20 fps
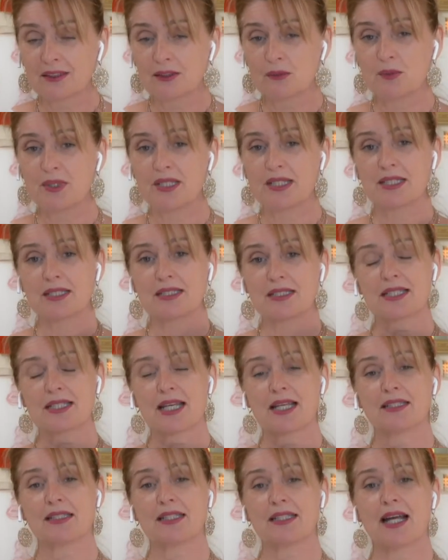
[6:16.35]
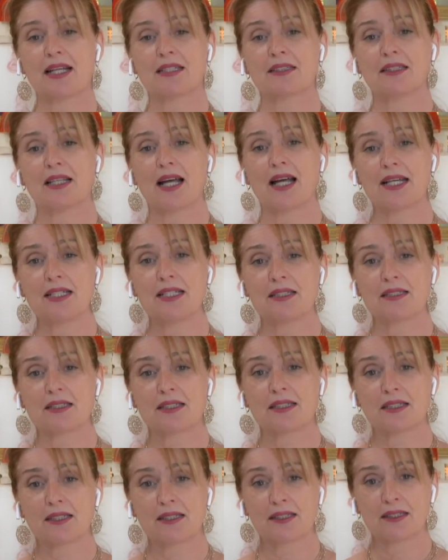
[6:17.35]
We can send that light
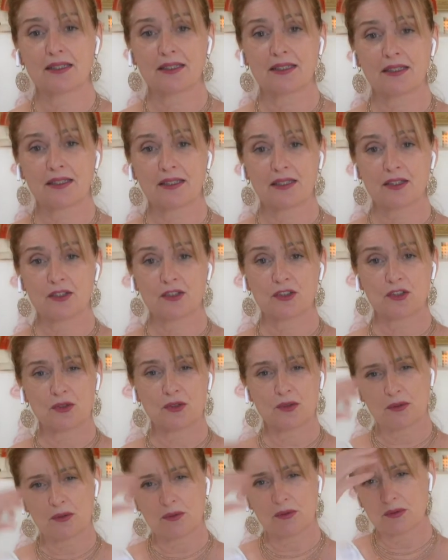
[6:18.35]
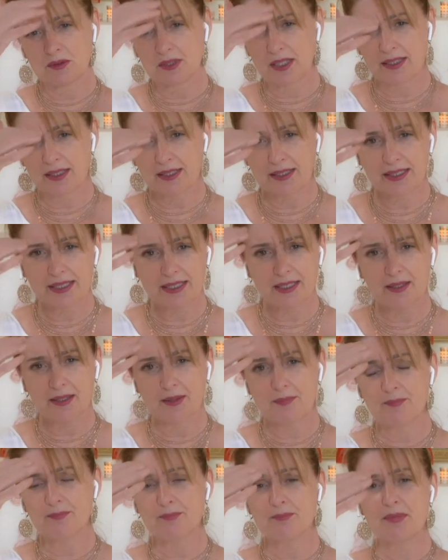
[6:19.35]
to a
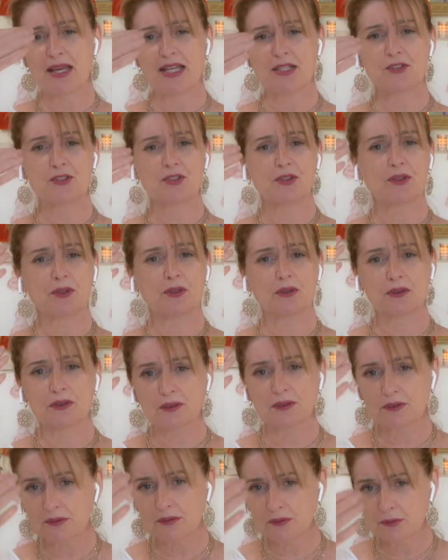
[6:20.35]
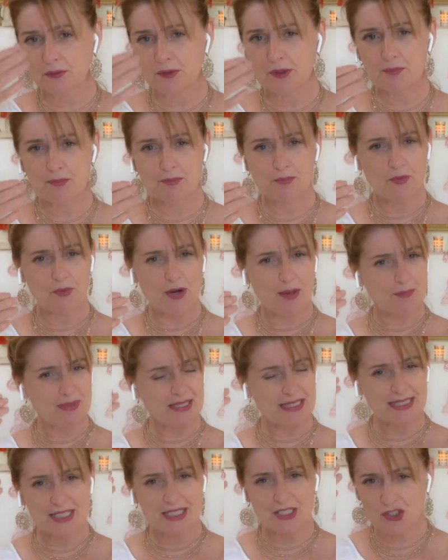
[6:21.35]
mental
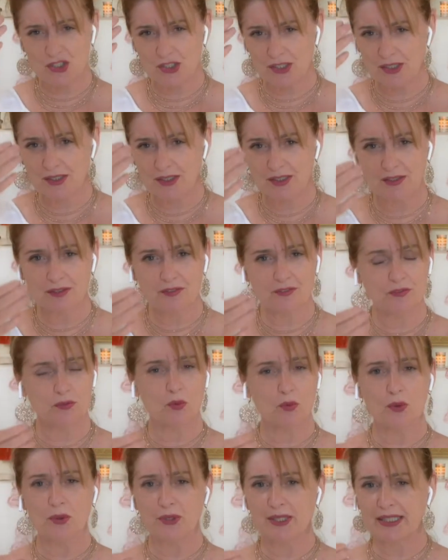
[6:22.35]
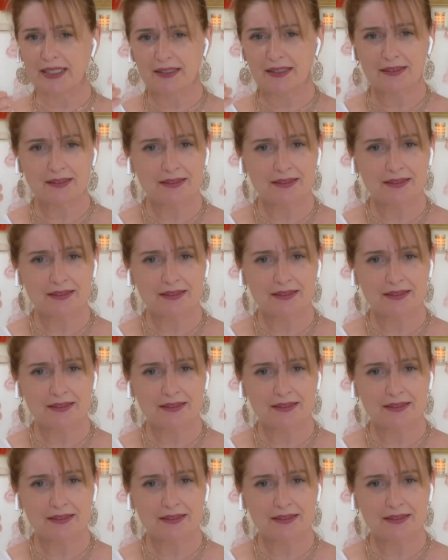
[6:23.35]
repetition of worry,